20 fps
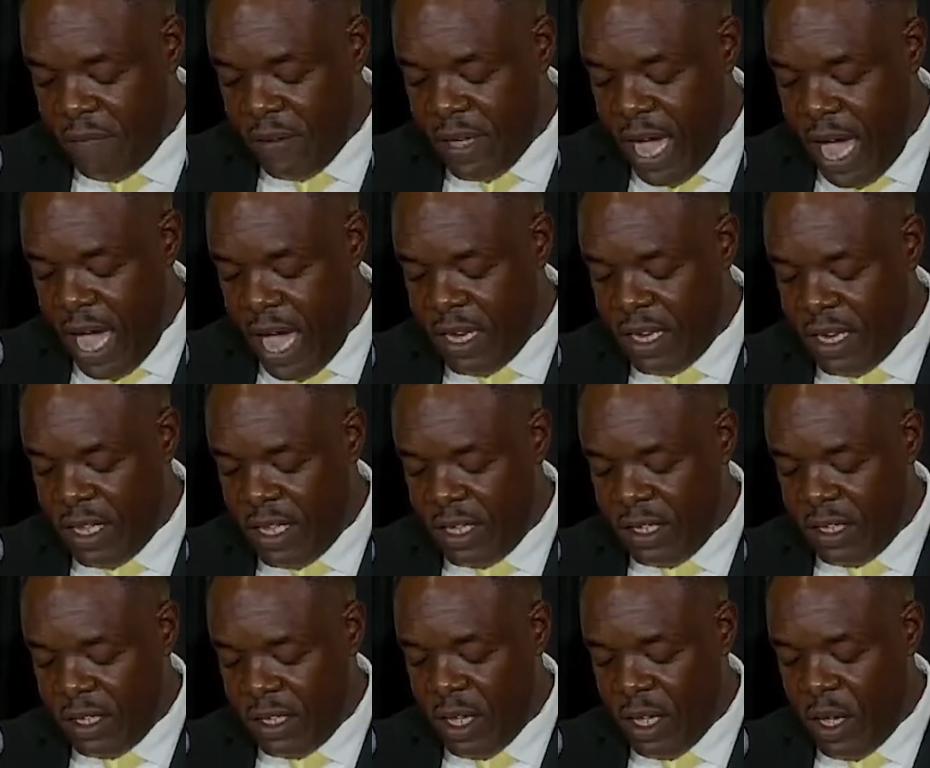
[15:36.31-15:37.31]

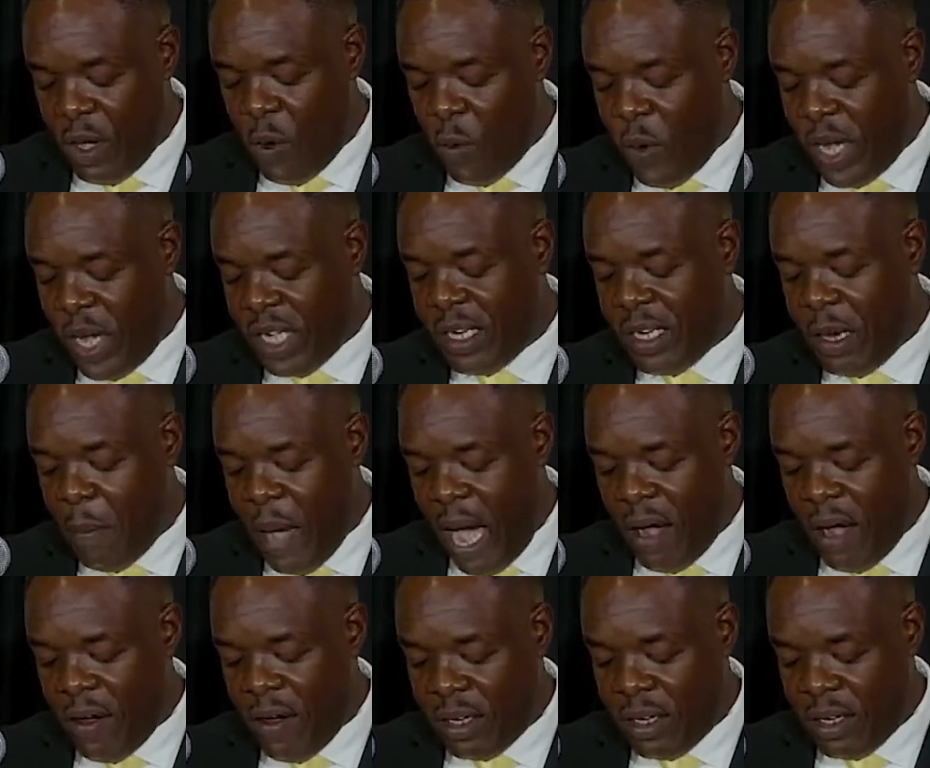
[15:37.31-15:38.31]
Guyanese. Wesley
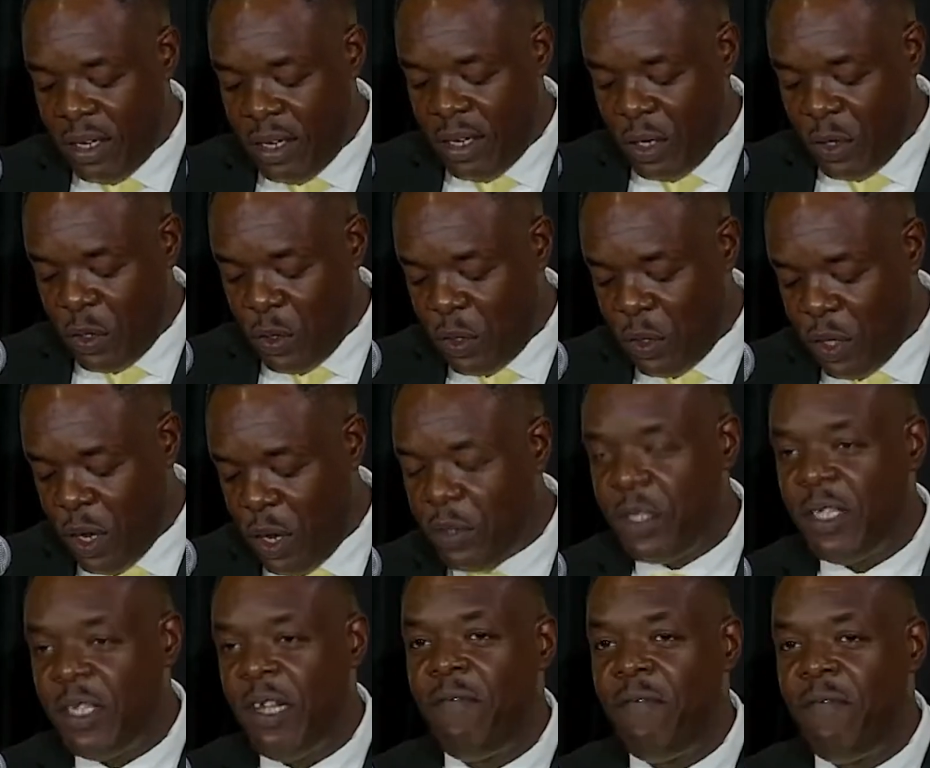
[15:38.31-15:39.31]
Barrett,
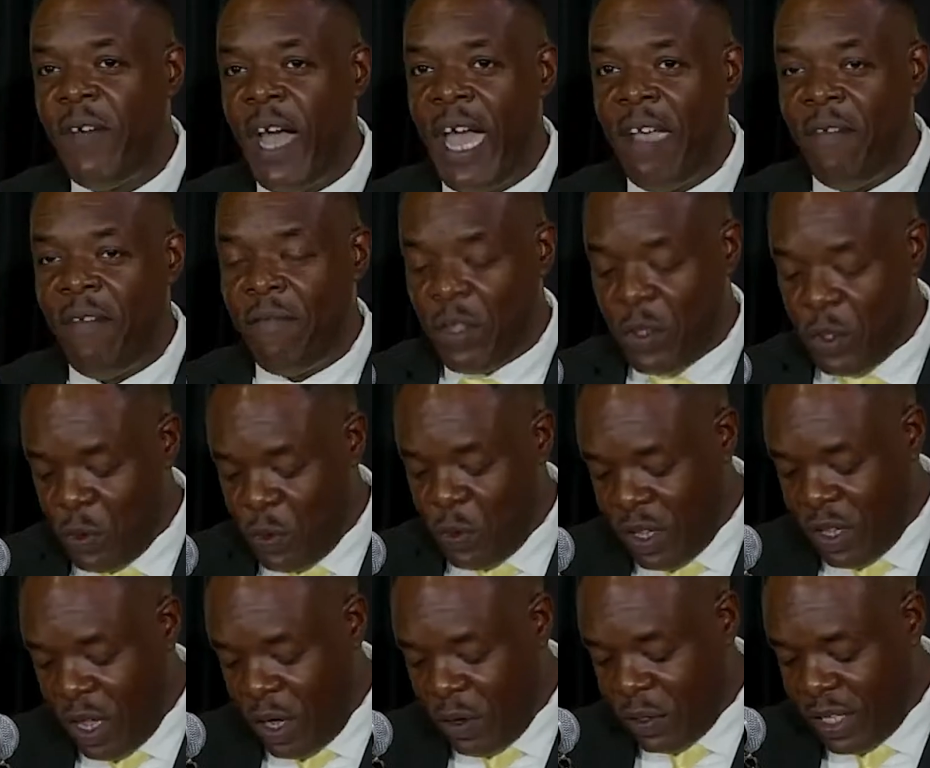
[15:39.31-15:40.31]
2005 to
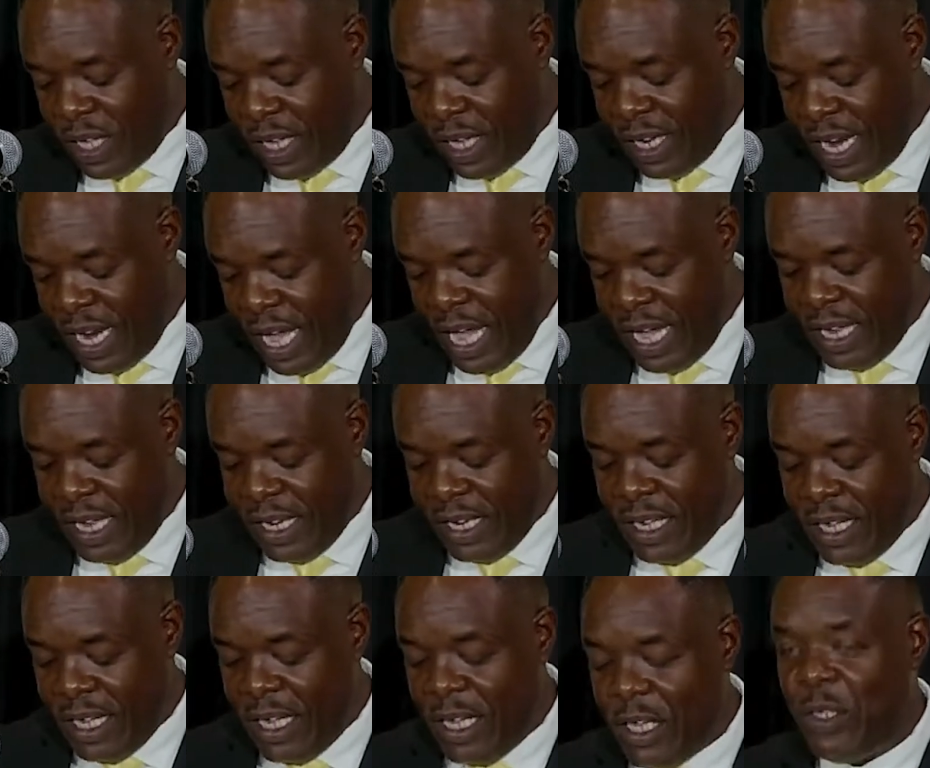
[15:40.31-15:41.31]
2009,
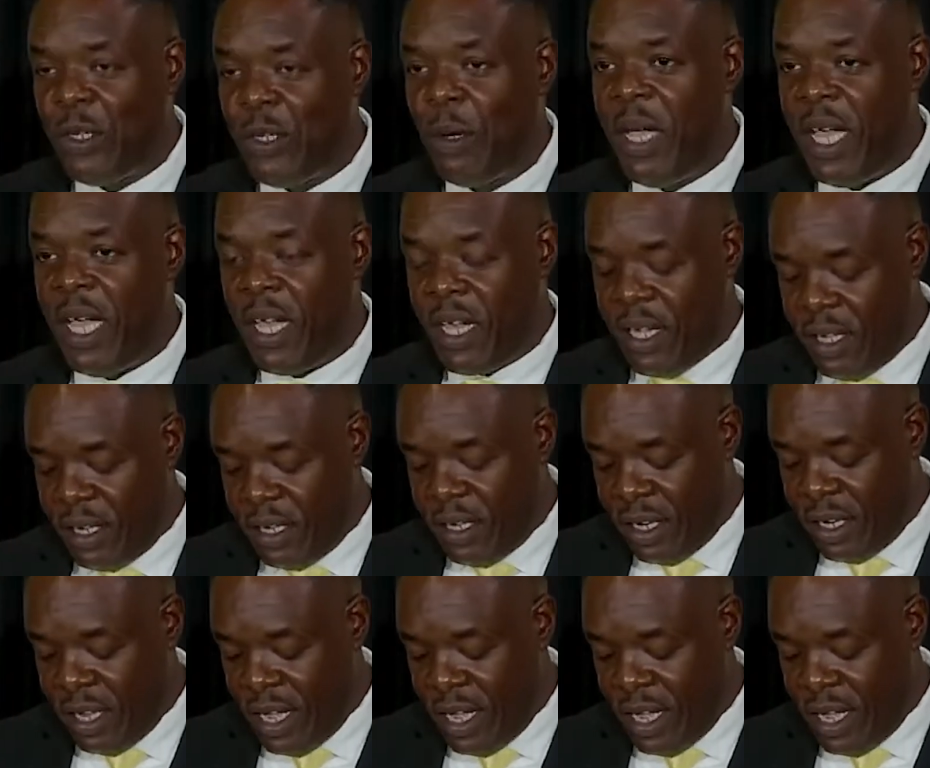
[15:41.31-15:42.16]
Jamaican.